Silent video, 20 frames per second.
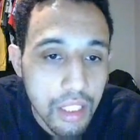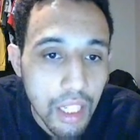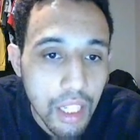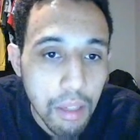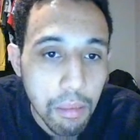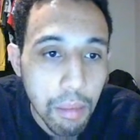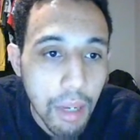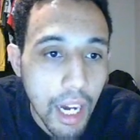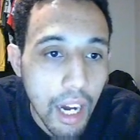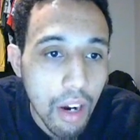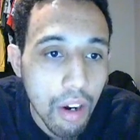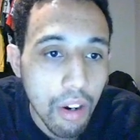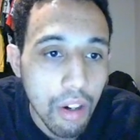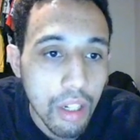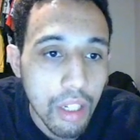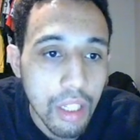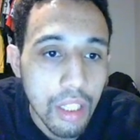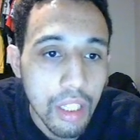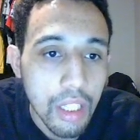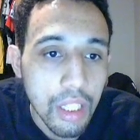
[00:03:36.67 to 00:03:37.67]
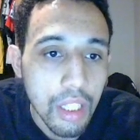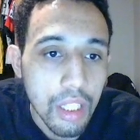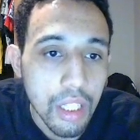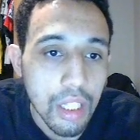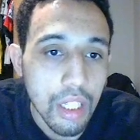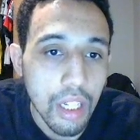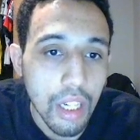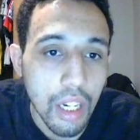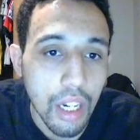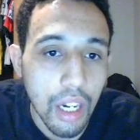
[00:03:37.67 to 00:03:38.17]
got power.
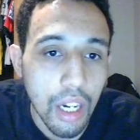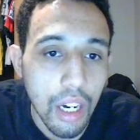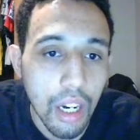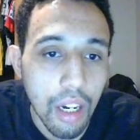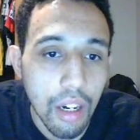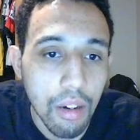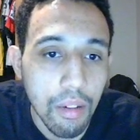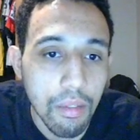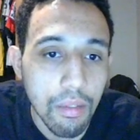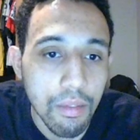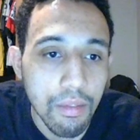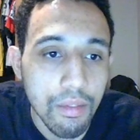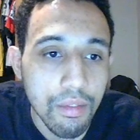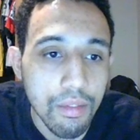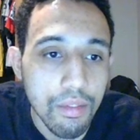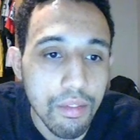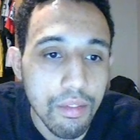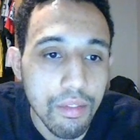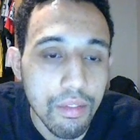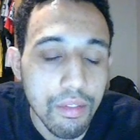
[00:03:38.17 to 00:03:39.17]
Um,